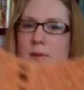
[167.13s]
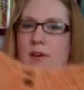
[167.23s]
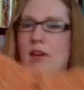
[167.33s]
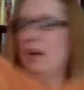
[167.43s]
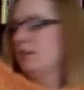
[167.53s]
it.
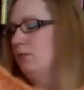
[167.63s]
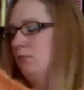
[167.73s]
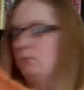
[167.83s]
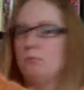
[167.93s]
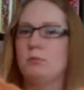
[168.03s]
I don't
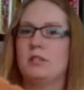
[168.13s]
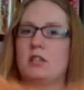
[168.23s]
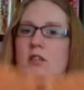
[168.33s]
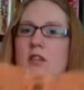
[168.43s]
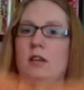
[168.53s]

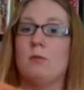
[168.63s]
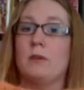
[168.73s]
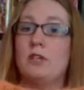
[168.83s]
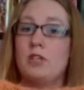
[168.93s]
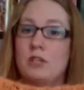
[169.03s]
particularly like
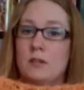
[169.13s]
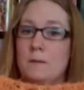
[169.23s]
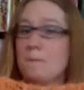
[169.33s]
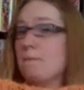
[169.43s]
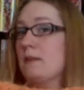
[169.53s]
orange.
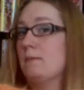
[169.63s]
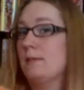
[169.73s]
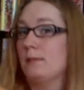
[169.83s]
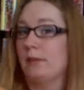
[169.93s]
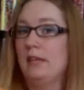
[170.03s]
I'm
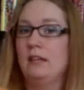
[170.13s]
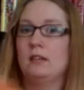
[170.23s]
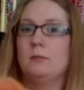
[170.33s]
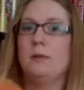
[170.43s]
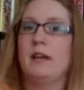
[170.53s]
sorry.
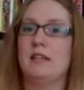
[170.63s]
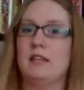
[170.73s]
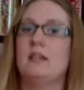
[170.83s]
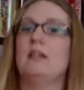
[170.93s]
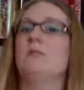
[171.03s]
But
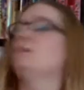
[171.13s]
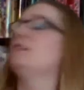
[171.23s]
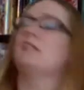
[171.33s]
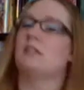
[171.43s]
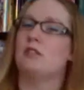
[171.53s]
it was the
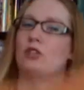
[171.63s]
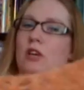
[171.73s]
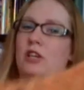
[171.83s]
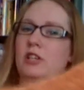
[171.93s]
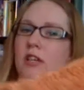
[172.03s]

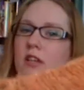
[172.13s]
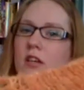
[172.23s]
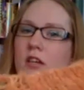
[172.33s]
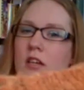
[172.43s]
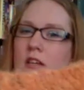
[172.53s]
construction.
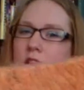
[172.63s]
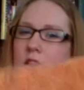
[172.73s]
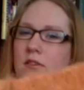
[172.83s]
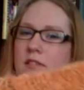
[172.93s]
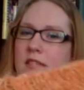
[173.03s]
Like you
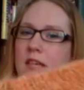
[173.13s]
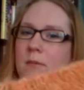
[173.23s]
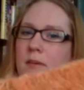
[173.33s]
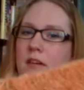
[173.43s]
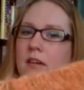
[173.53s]
can see up
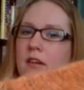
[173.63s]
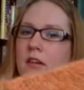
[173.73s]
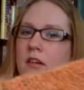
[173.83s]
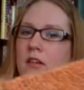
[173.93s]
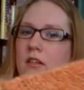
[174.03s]
here,
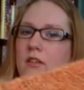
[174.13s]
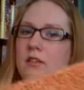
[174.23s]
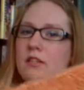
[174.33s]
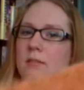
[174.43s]
there's this